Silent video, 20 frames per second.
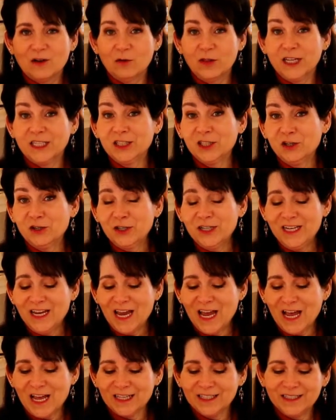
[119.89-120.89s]
Well, that's a good
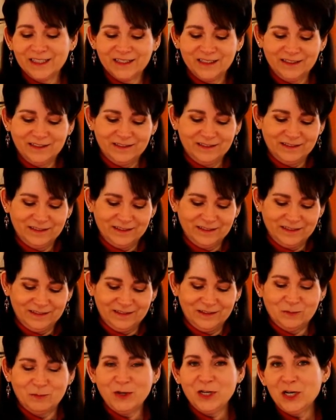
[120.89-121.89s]
guess,
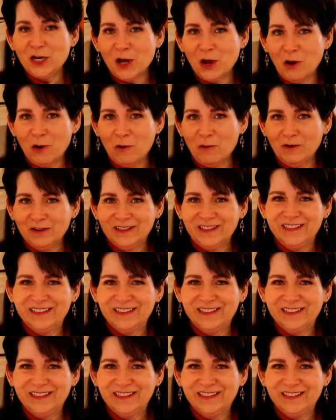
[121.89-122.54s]
but no.